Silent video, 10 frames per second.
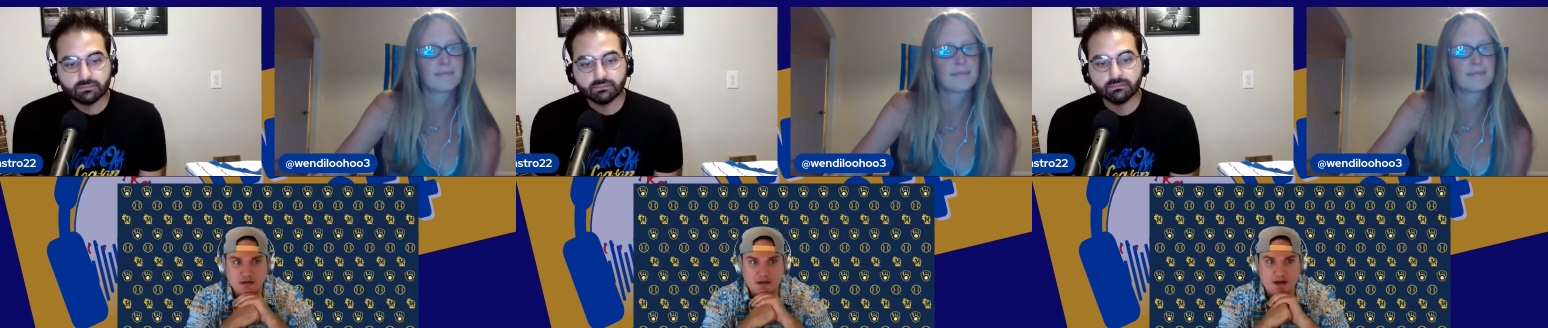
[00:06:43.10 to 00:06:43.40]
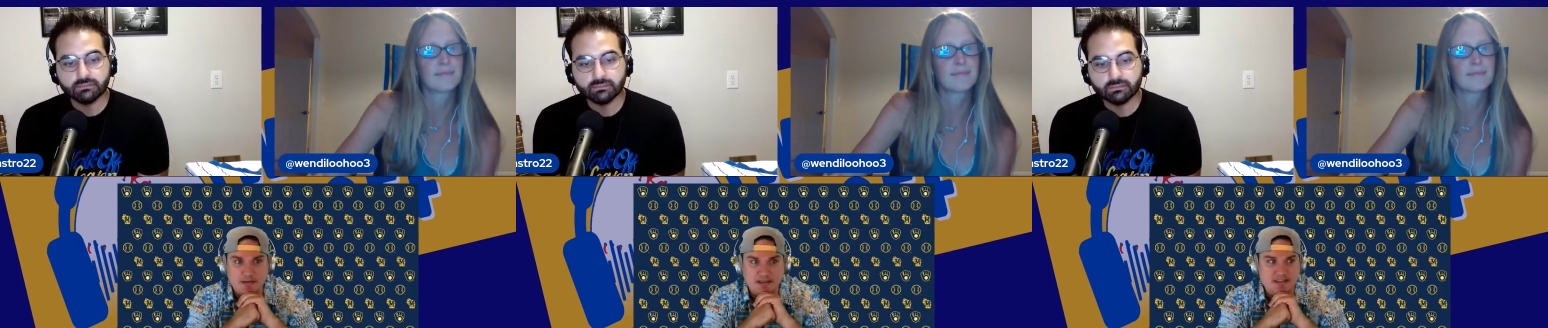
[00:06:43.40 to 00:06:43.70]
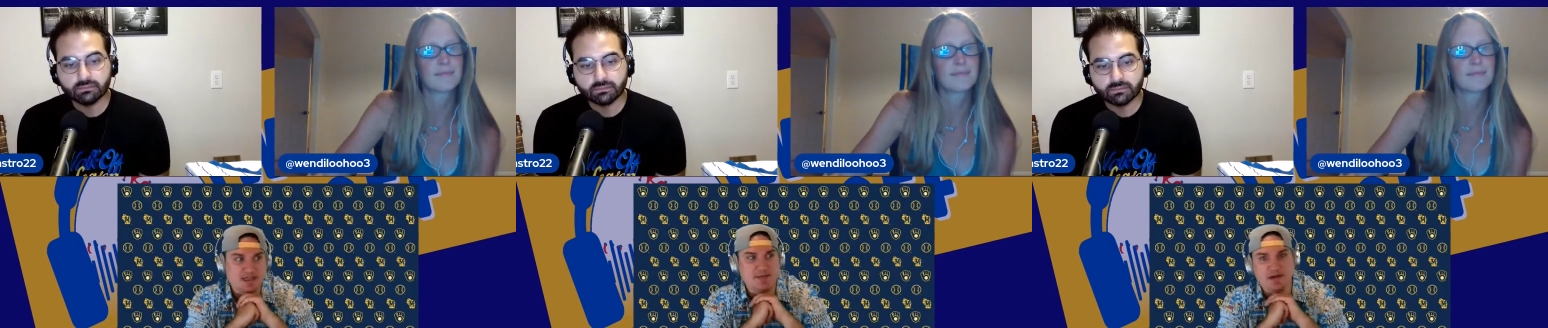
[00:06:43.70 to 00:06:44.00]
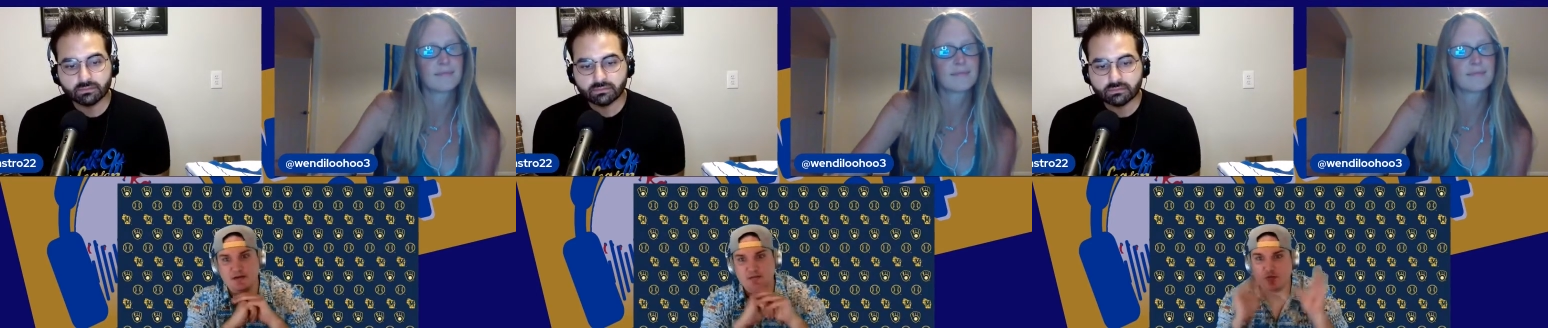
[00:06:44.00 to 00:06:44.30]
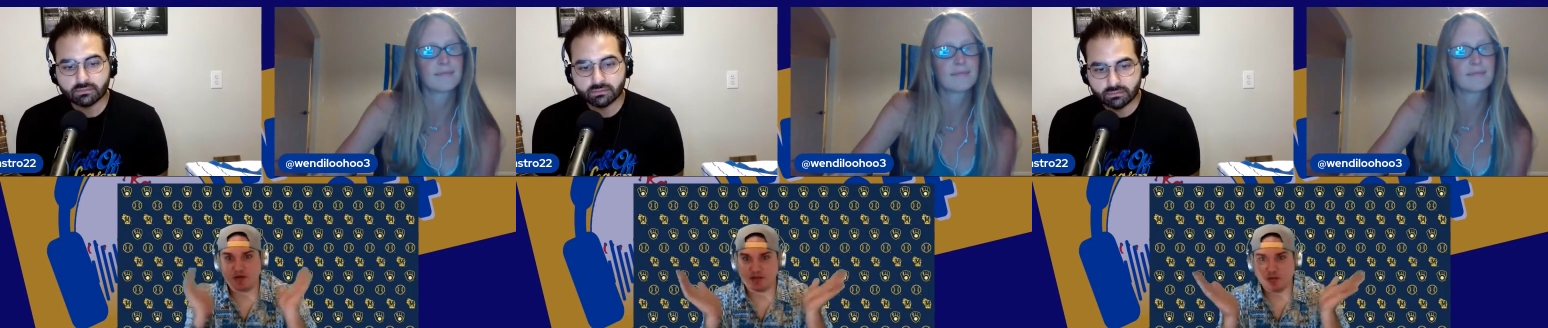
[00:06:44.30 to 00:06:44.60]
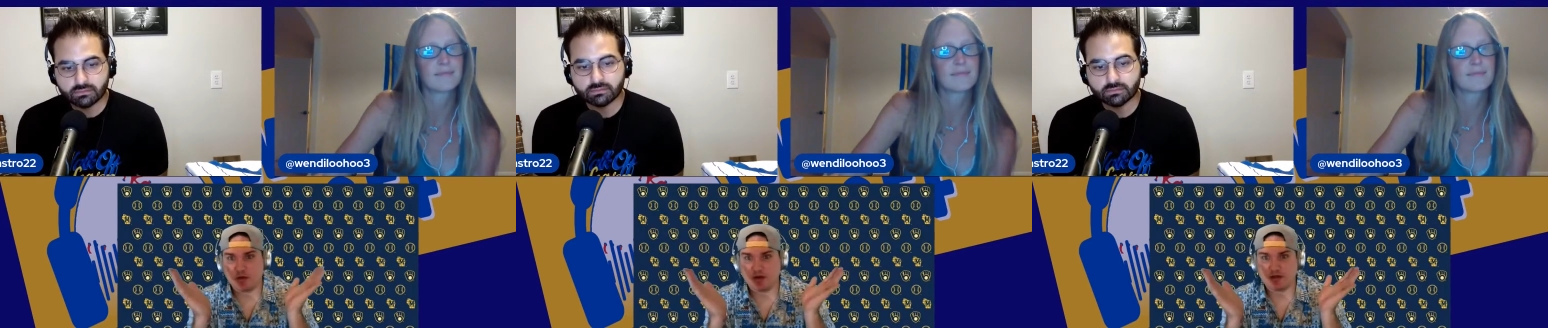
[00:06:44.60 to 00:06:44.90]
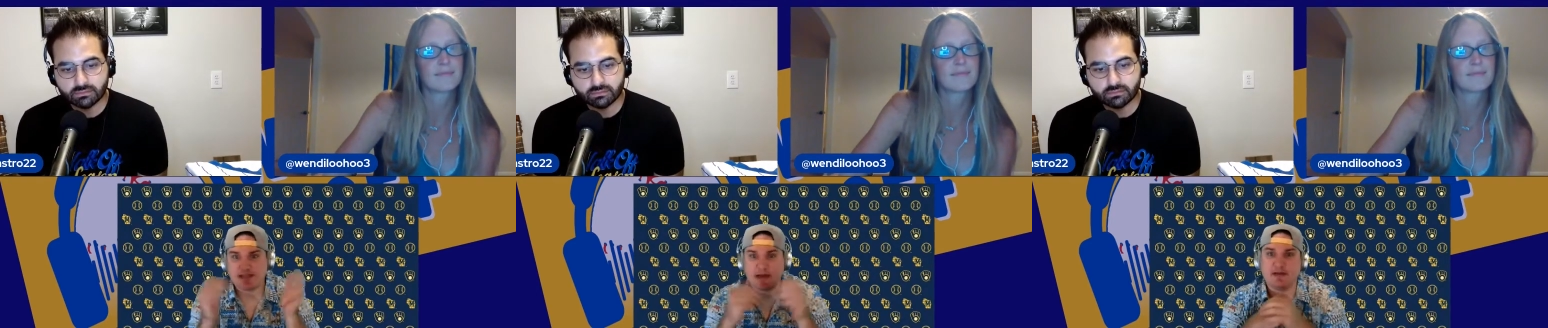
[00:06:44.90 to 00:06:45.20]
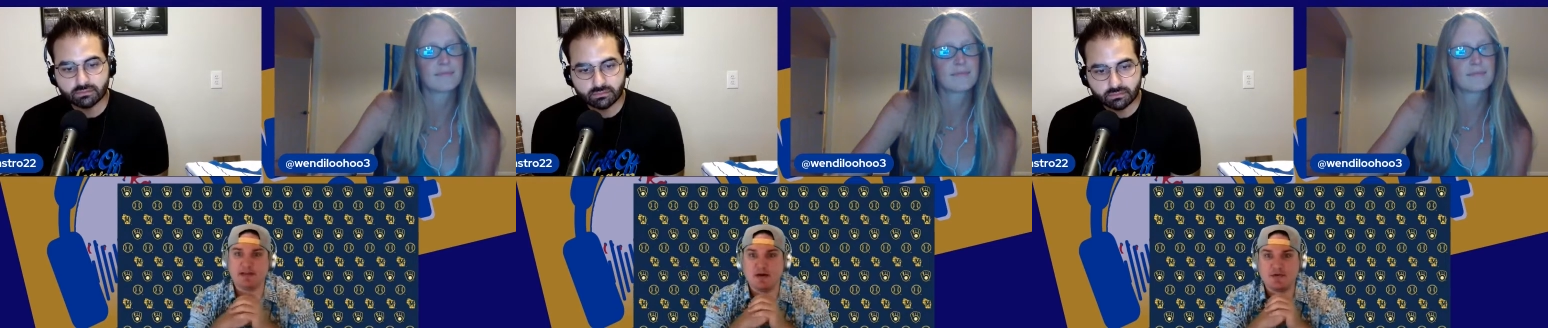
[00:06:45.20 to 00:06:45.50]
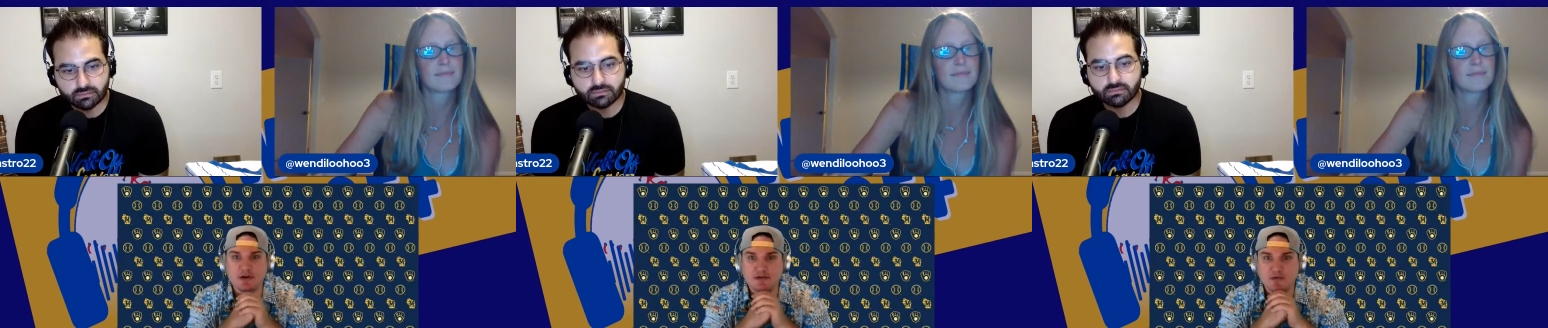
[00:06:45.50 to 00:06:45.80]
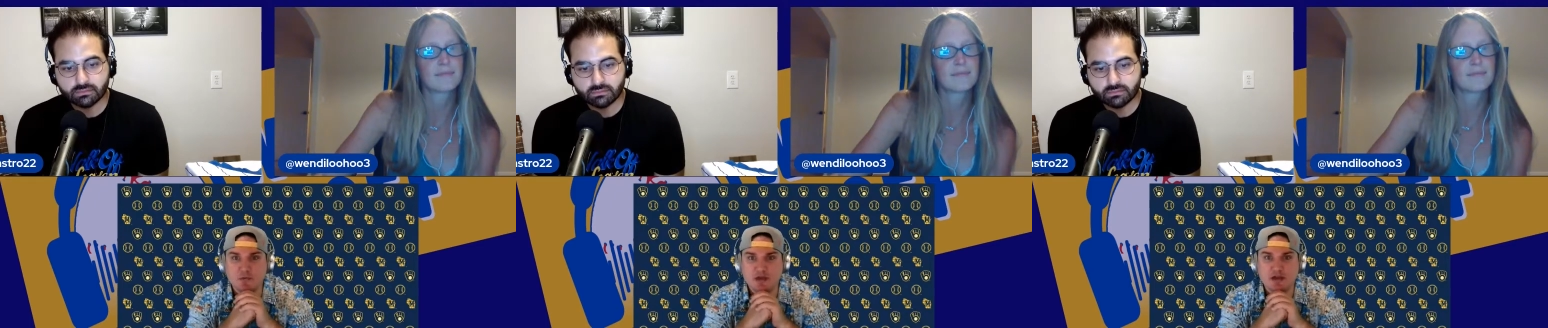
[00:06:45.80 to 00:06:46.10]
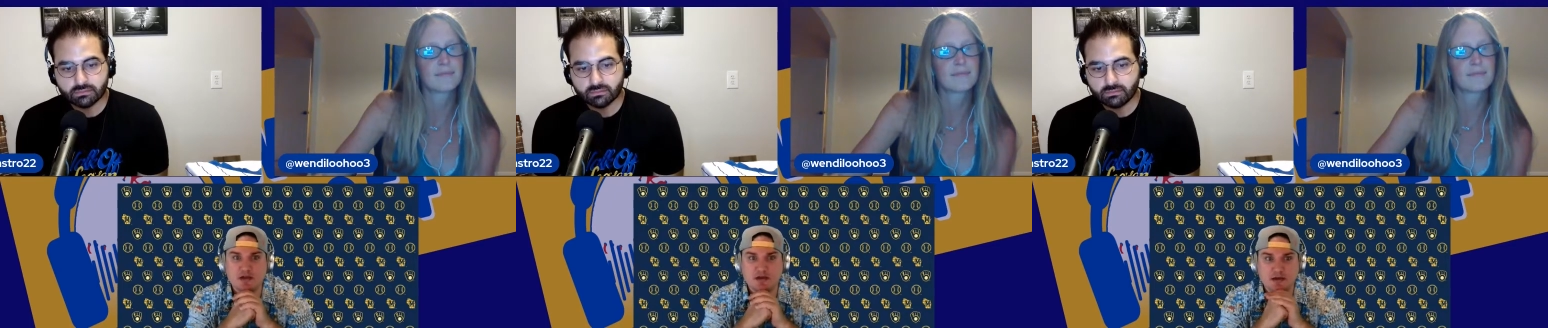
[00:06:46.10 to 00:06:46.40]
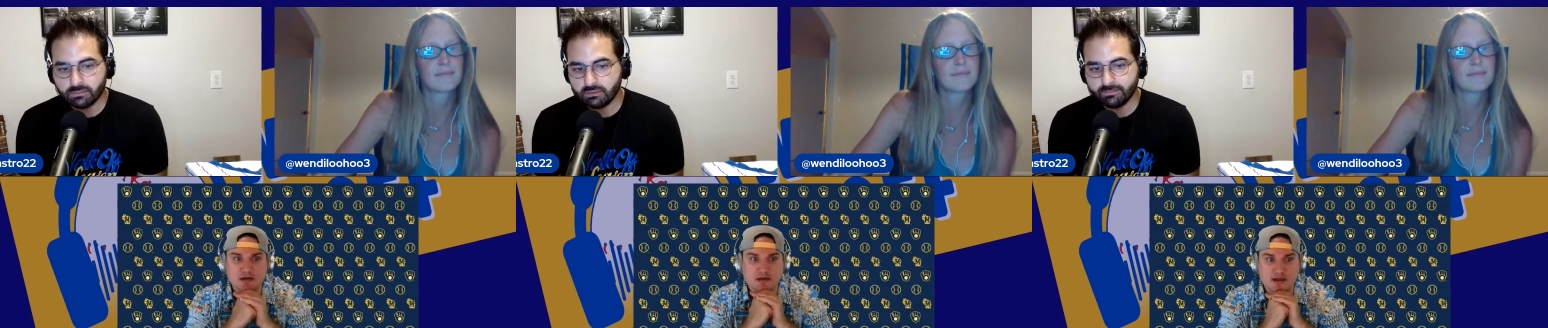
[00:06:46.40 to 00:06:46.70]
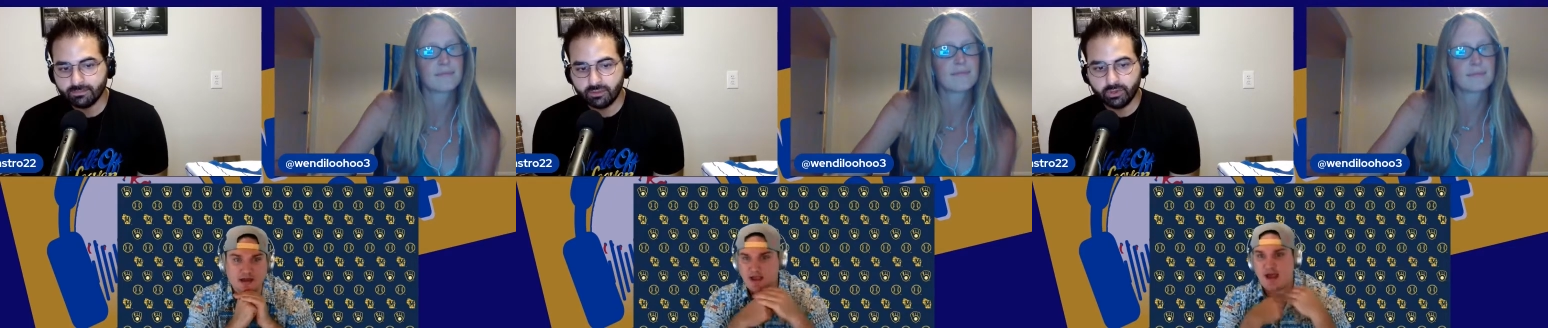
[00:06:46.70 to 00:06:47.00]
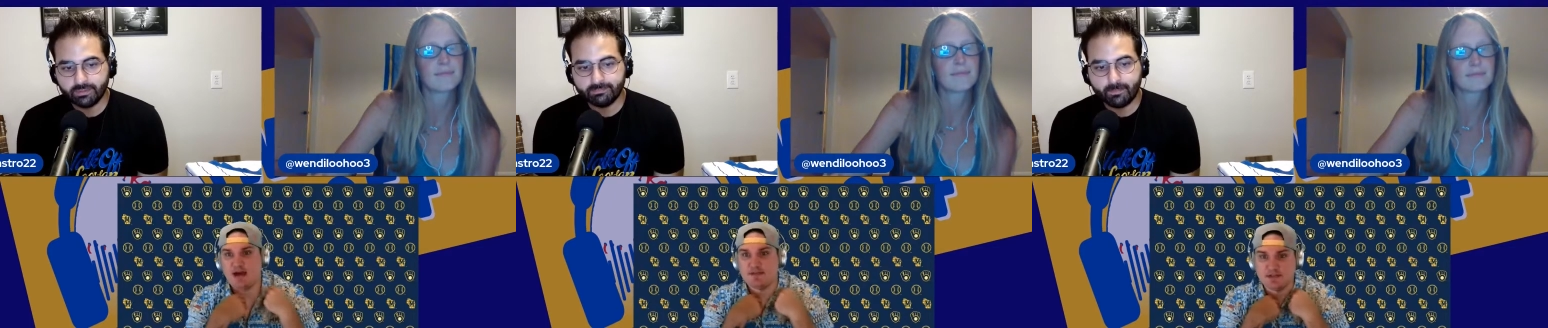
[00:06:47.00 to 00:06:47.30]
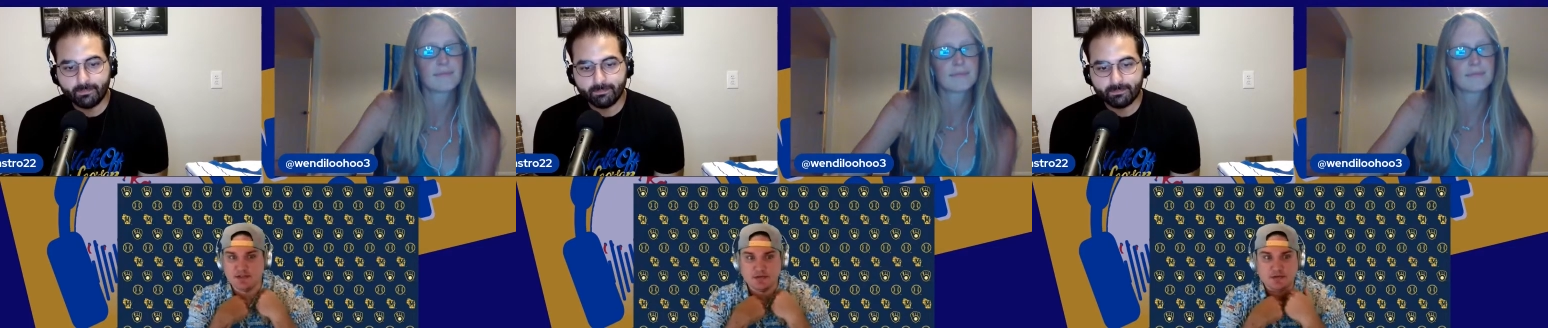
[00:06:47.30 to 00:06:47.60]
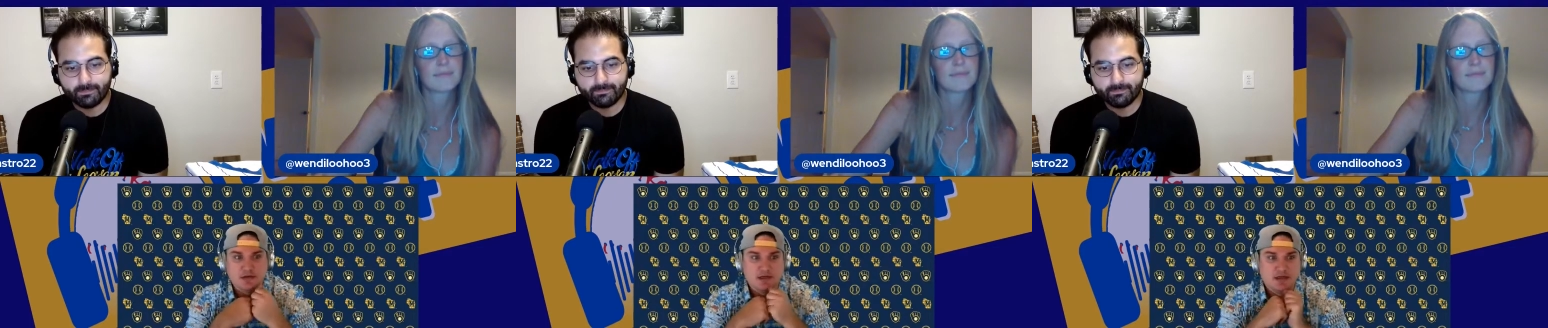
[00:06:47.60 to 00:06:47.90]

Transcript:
Speaker 1: I'm gonna step in with the one Debbie Downer of the week, uh, like I have to do.